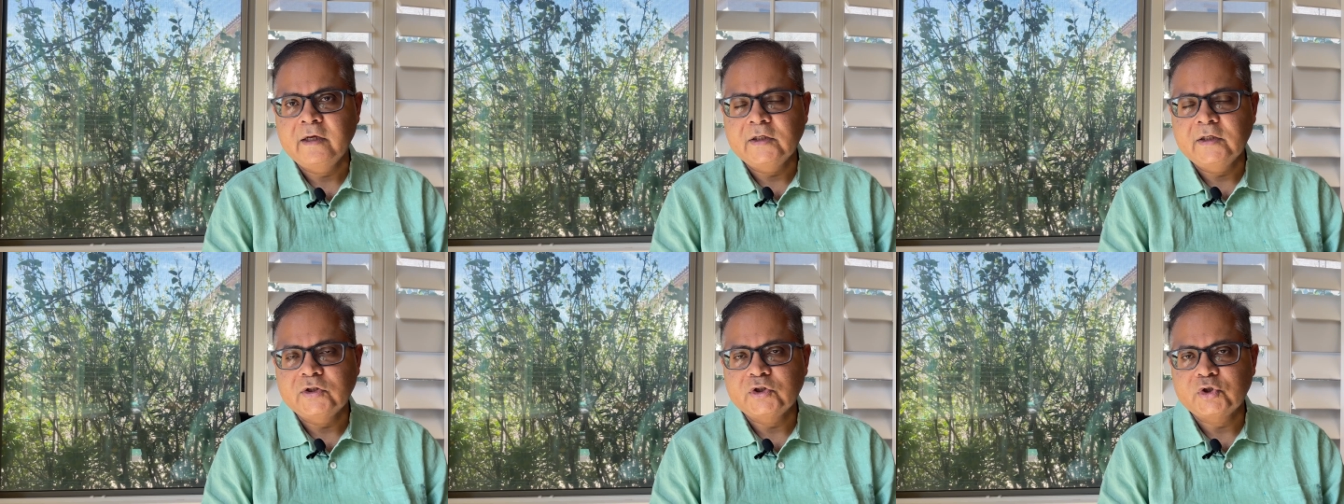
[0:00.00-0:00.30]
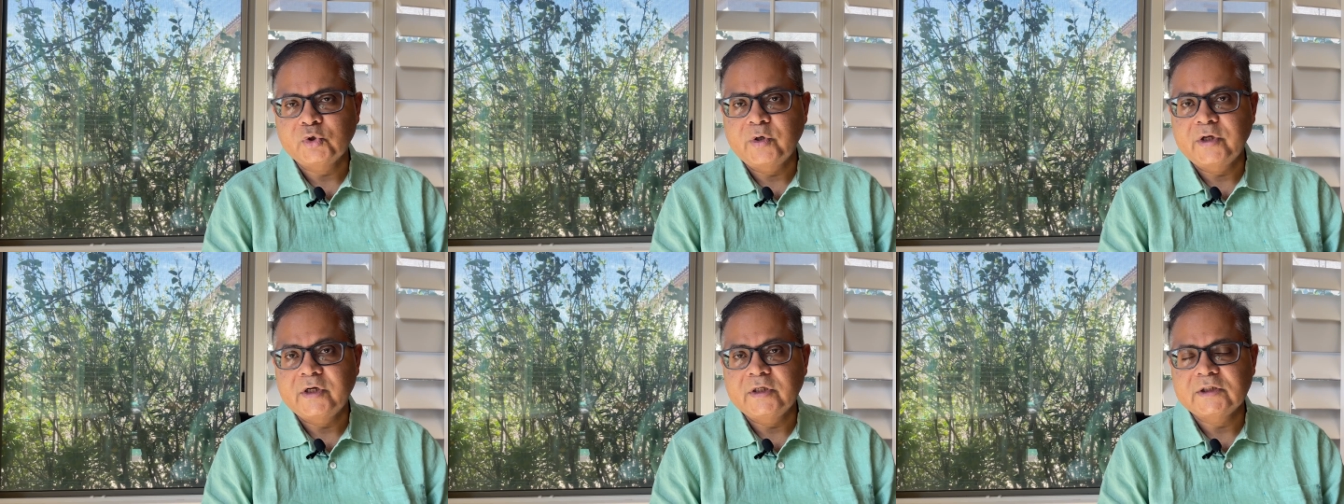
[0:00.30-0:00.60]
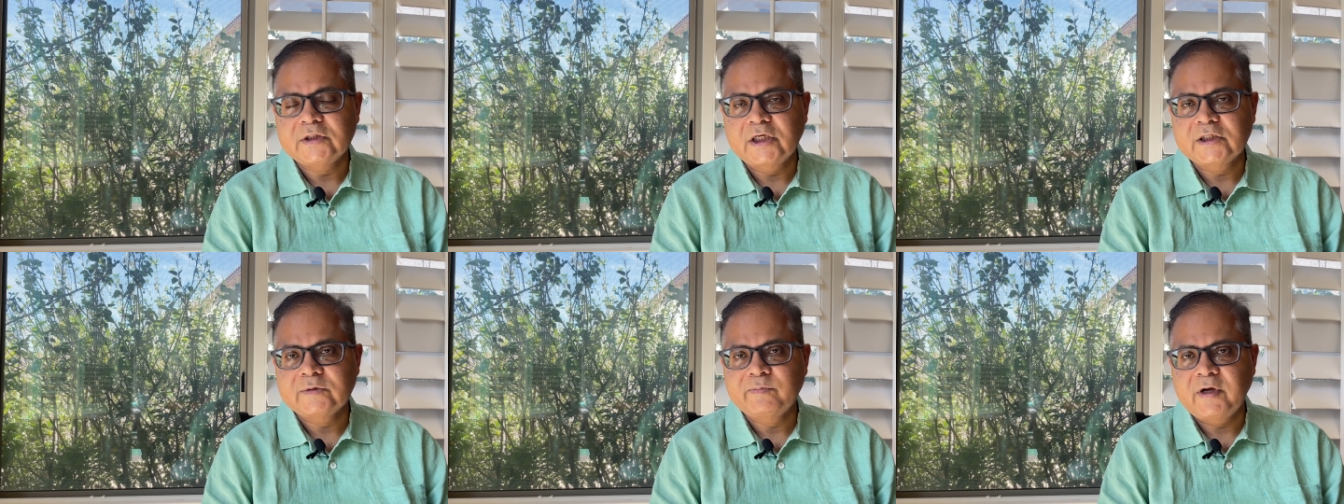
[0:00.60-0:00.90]
So, it
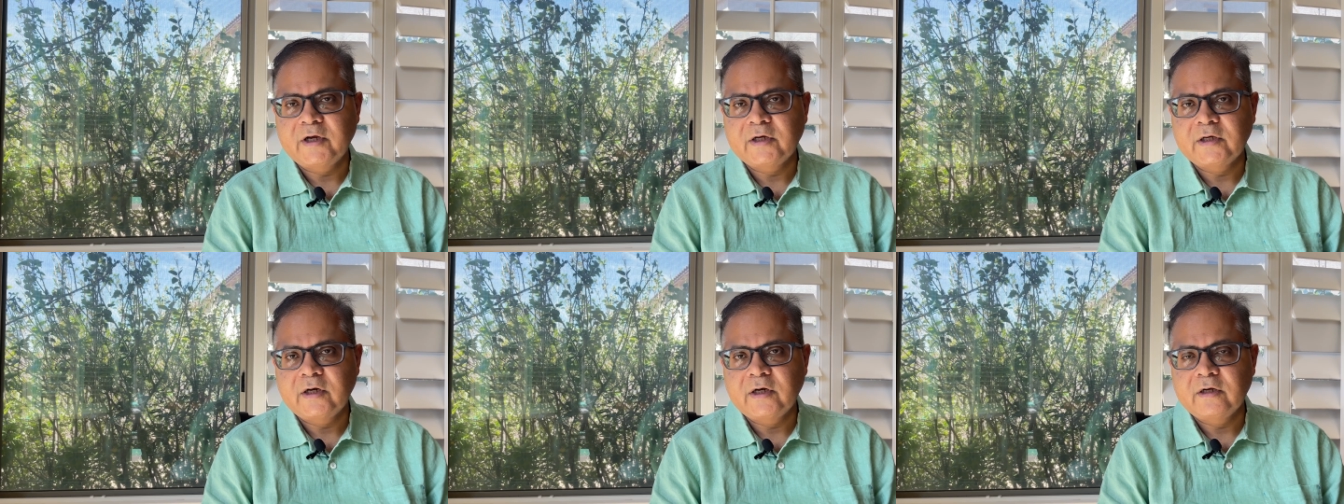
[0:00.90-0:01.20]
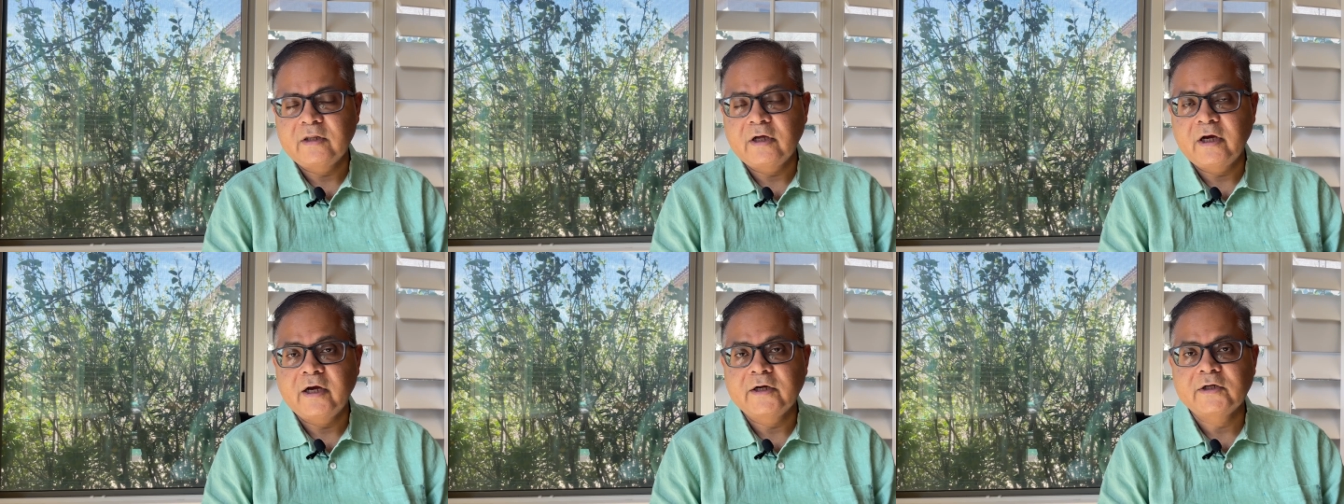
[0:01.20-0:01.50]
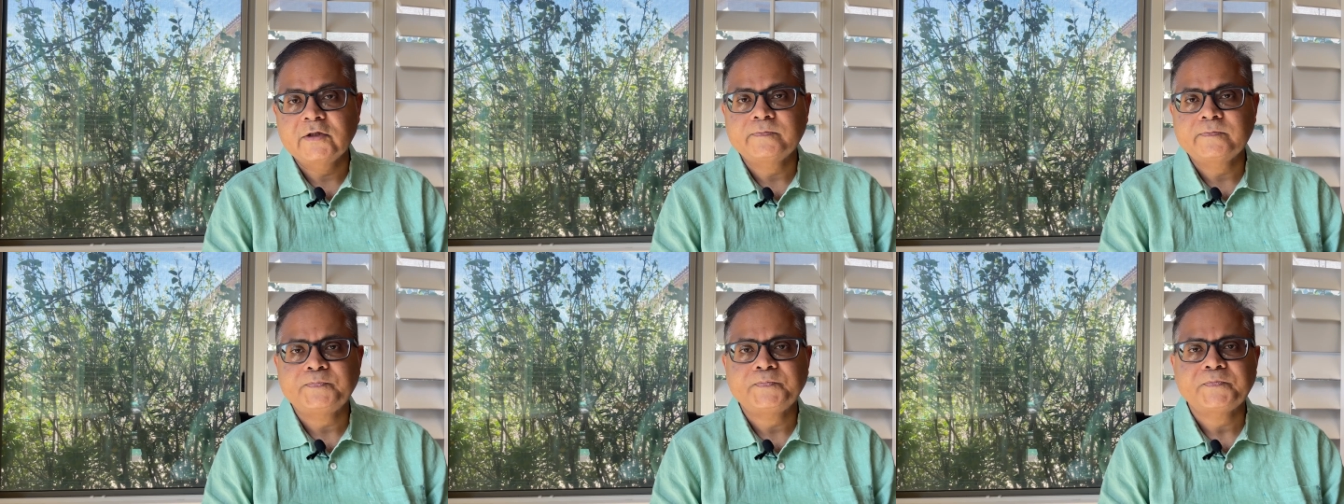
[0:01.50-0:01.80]
is expected
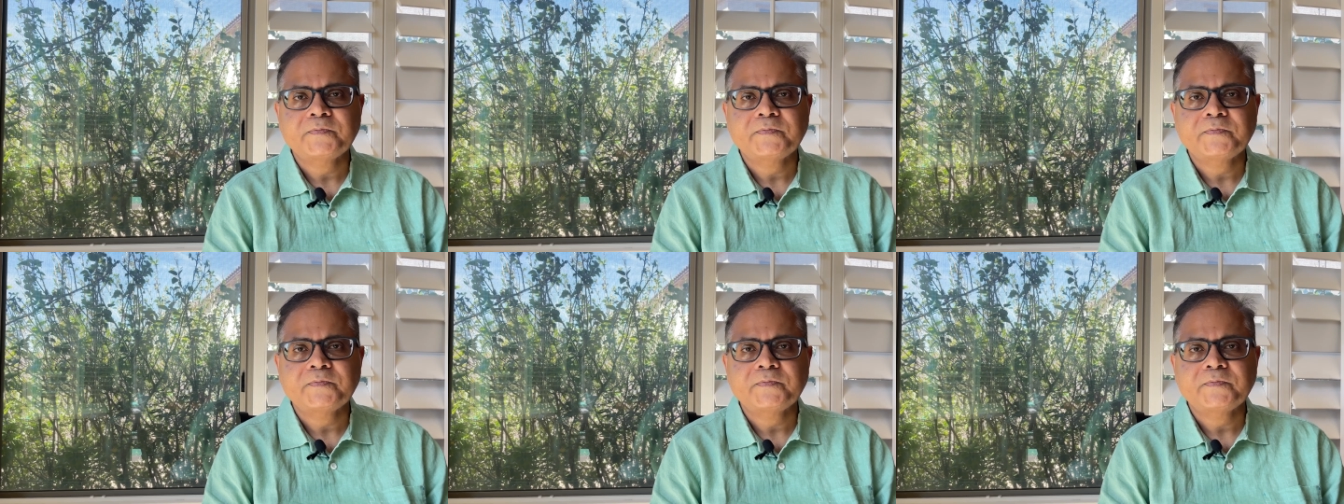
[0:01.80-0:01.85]
that